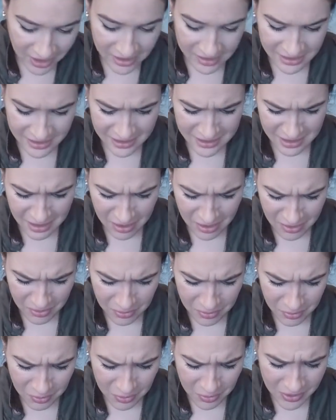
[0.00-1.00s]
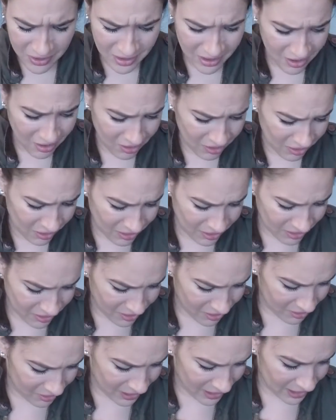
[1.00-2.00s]
try this. It's really hard.
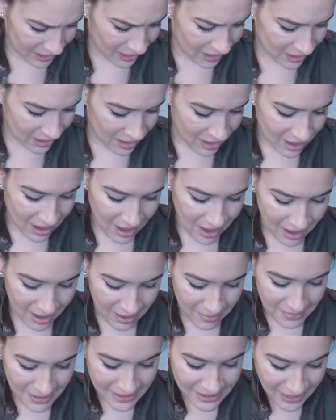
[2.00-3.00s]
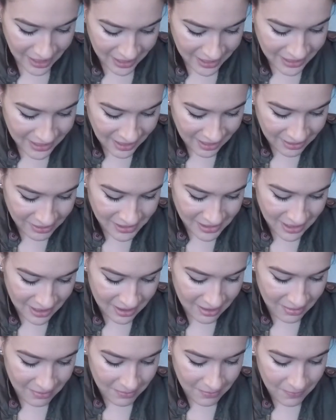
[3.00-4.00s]
Okay. It's high in
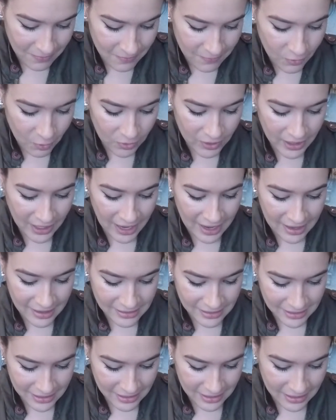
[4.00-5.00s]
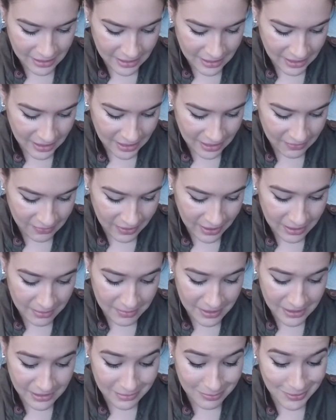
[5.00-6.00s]
calcium, folic acid, and
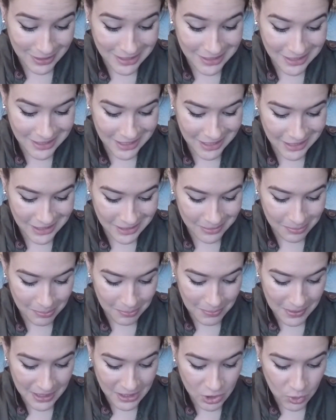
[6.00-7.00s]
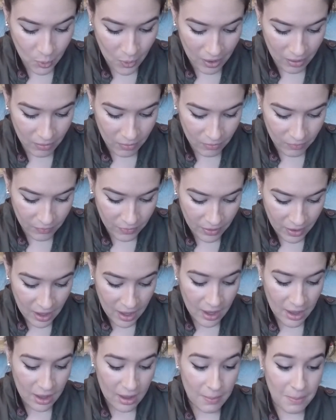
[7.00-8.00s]
vitamins B6, B12.
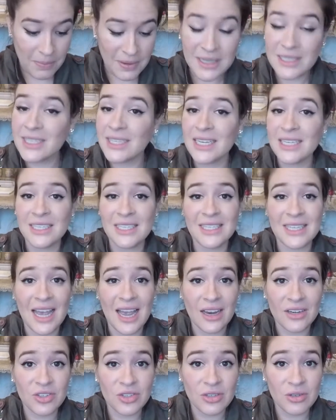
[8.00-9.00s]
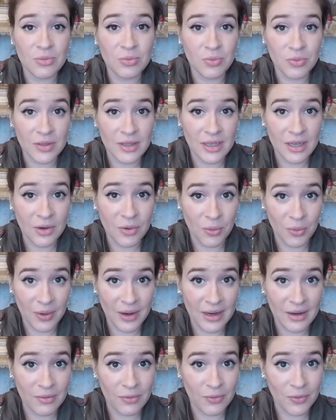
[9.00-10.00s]
B6 is actually really
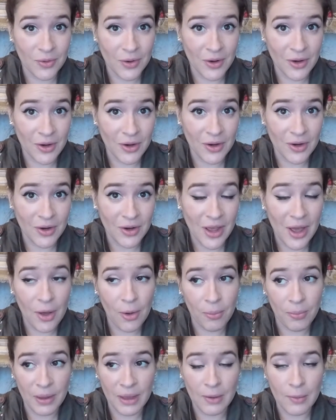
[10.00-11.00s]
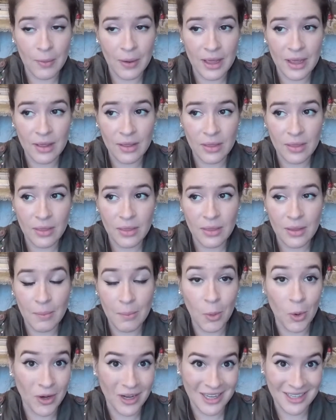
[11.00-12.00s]
great for helping with
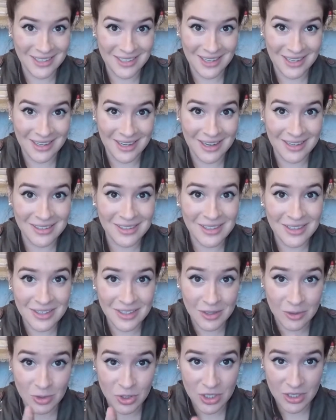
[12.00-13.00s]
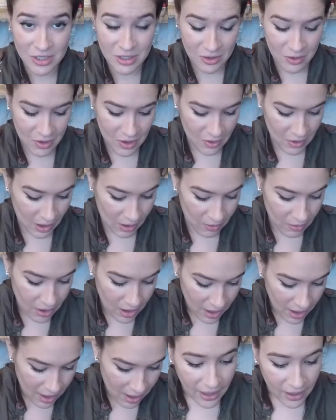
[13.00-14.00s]
morning sickness. So just so you know.
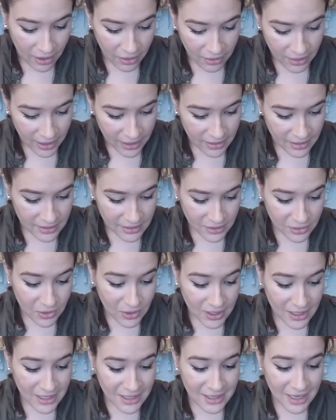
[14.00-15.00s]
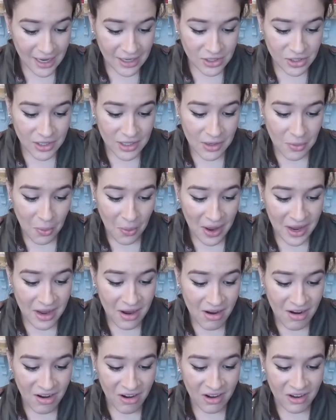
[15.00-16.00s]
All right, this cookie is actually quite
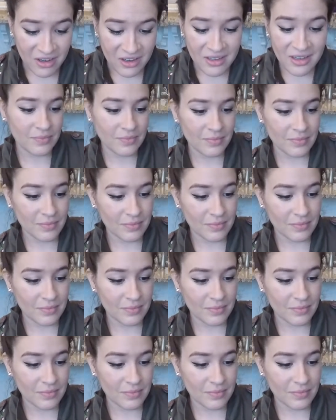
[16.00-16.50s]
hard,